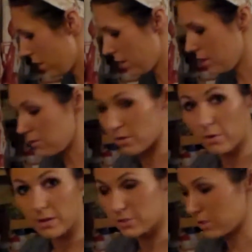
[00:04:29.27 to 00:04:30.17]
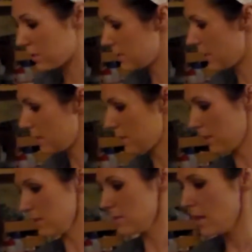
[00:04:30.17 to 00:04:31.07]
What you're going to do is you're going to take
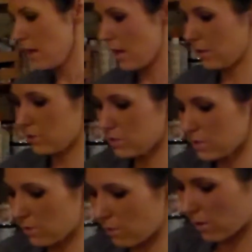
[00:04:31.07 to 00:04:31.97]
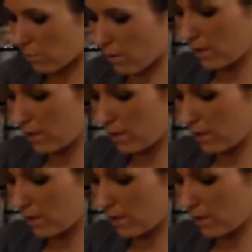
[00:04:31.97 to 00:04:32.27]
this and you're just going to run it